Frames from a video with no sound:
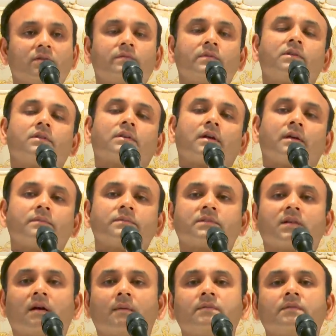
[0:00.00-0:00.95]
If it comes,
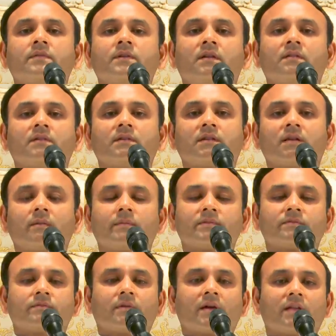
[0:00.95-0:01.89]
comes. If it doesn't come,
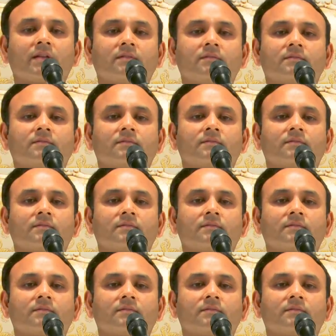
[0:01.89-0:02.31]
it's fine